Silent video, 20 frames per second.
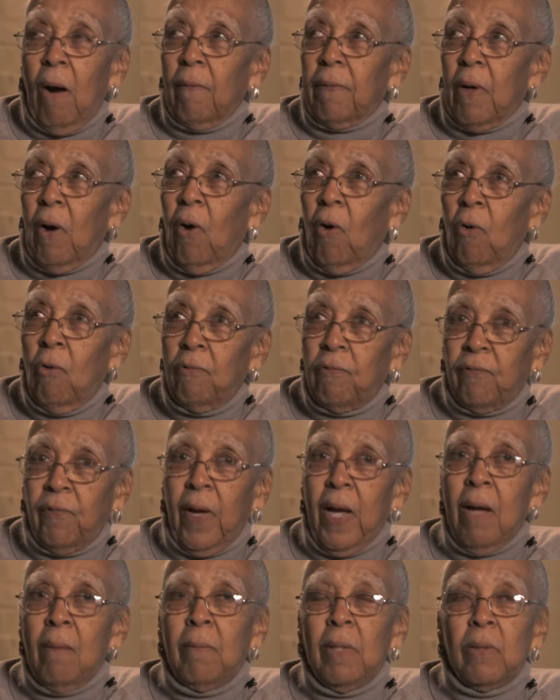the whole
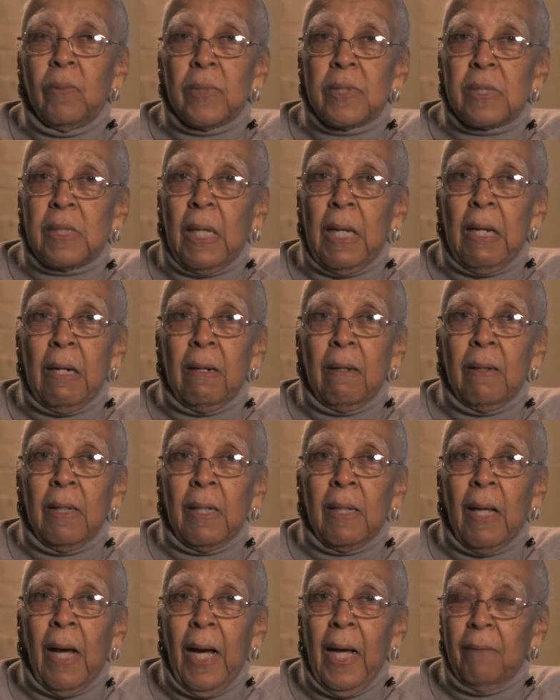family was there.
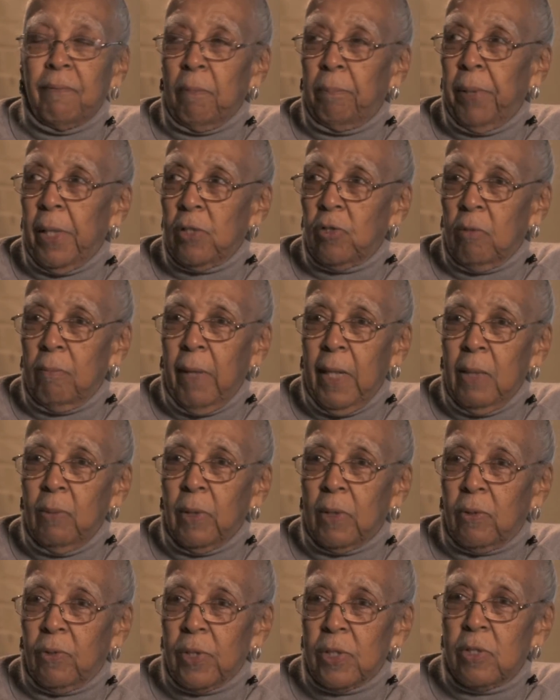And I have a picture made
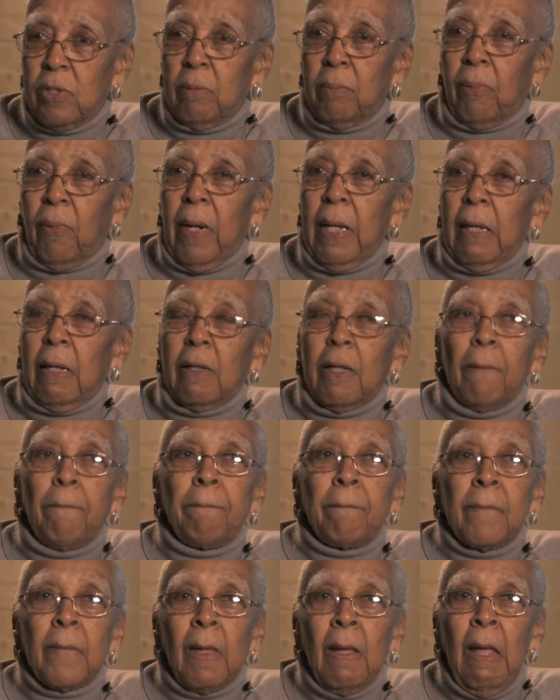with Christy Brown.
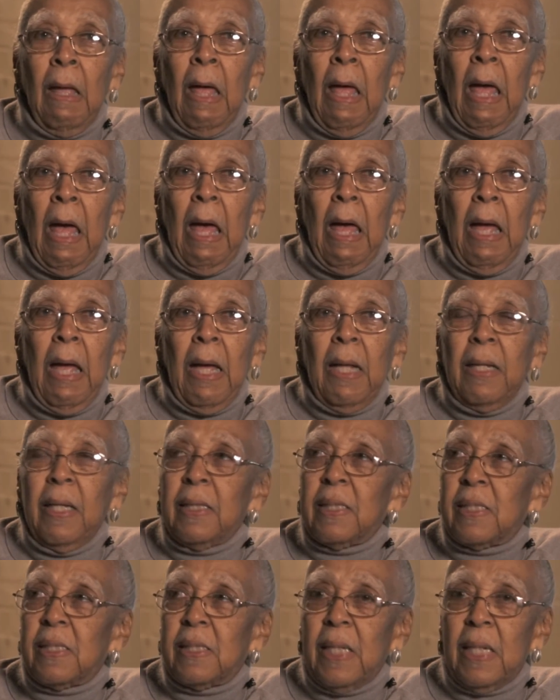And
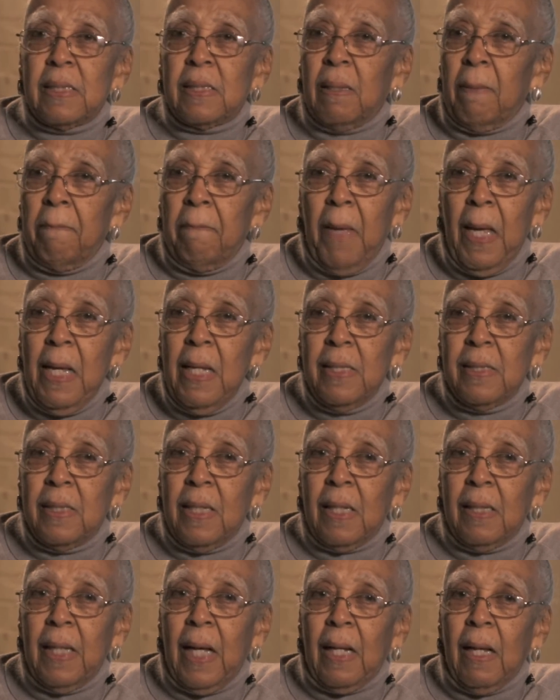it's just
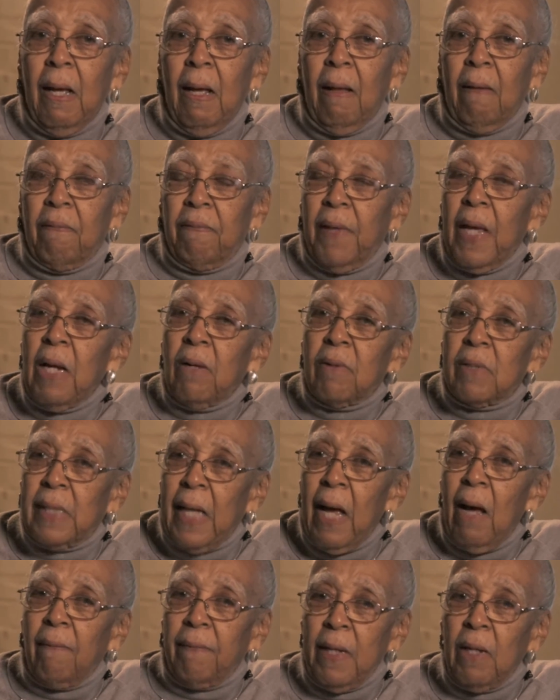amazing that they're
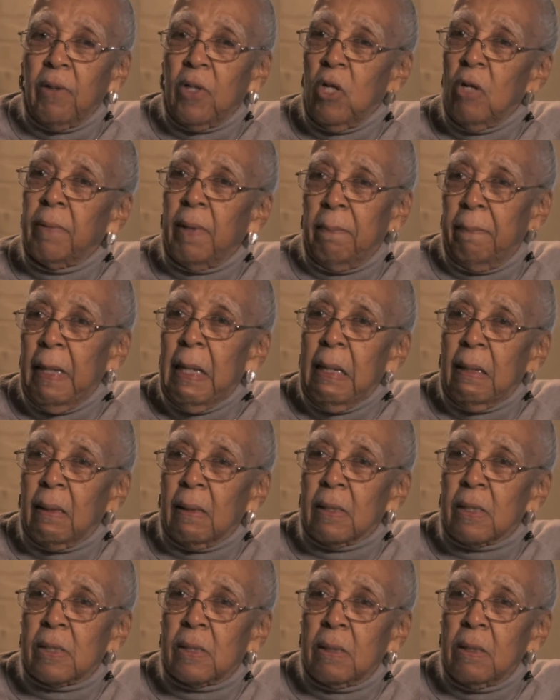human
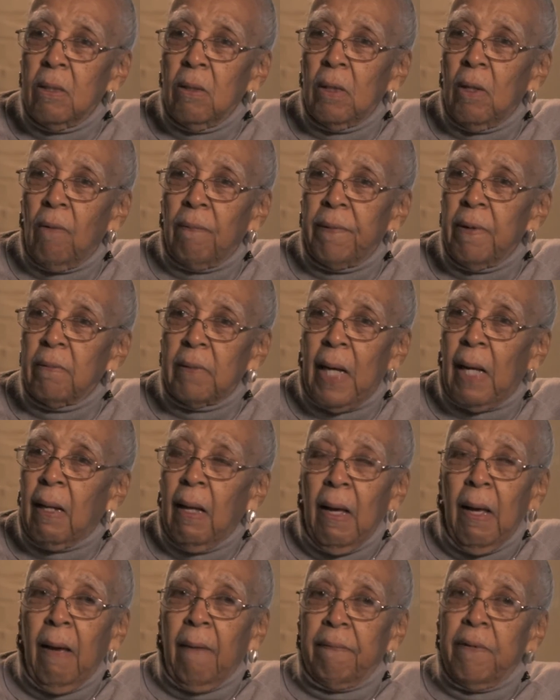beings.
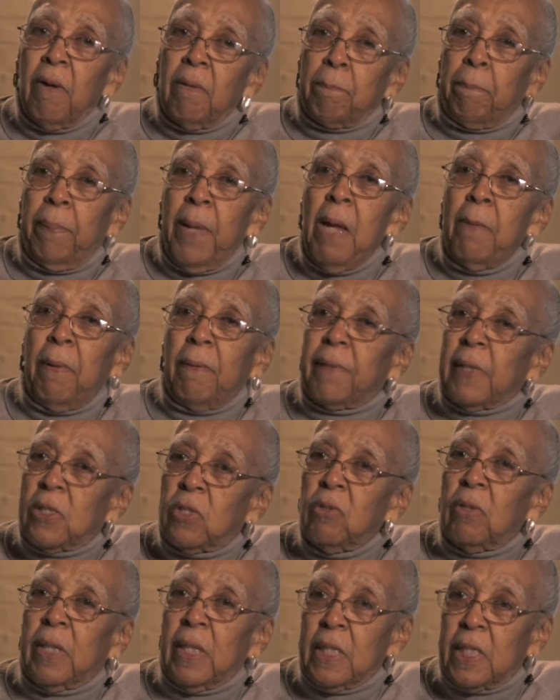They're people
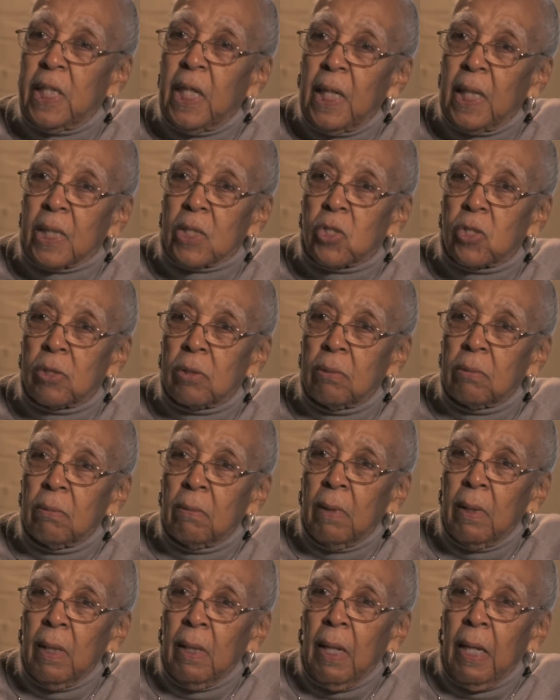that you can touch.
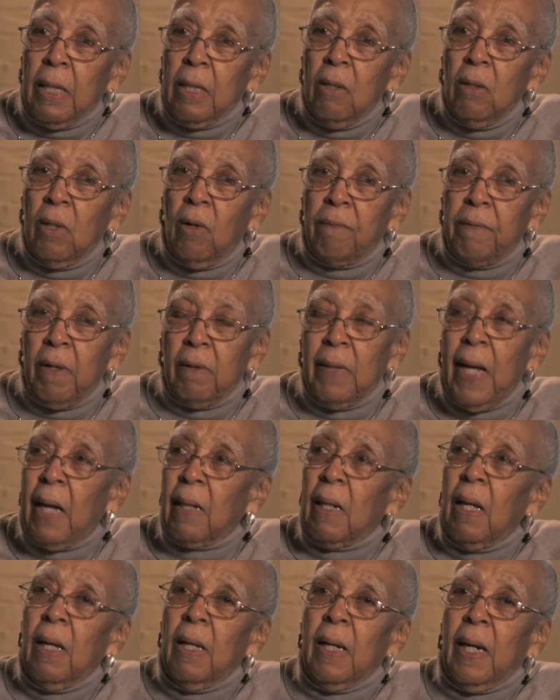They're
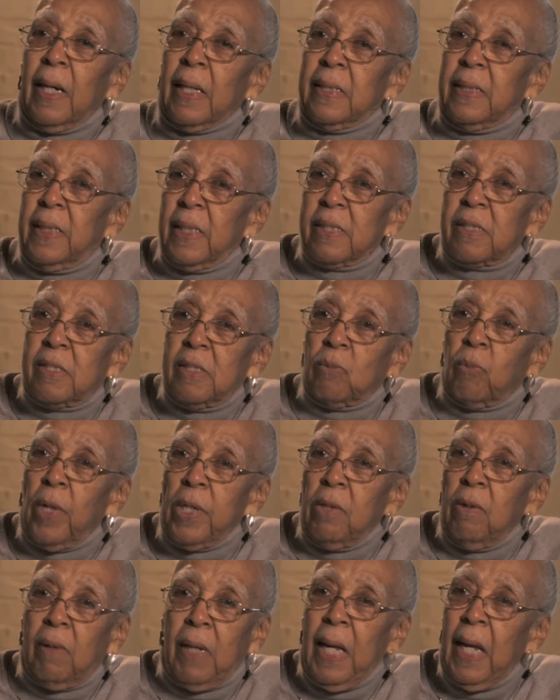not a distance
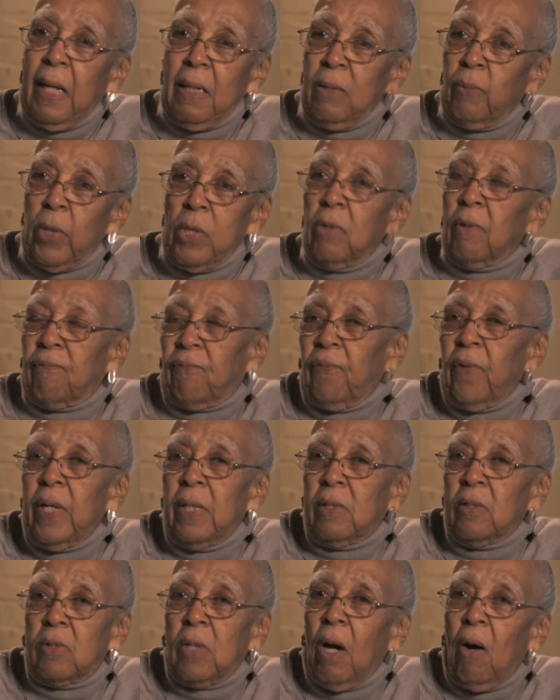where you're
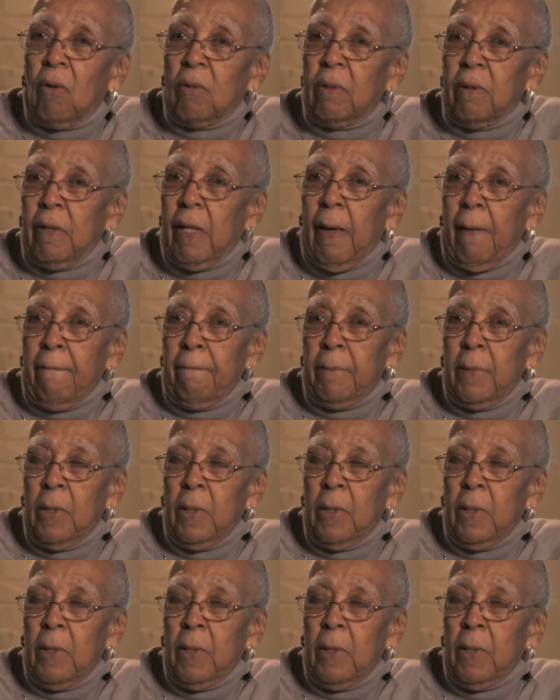afraid to talk to them,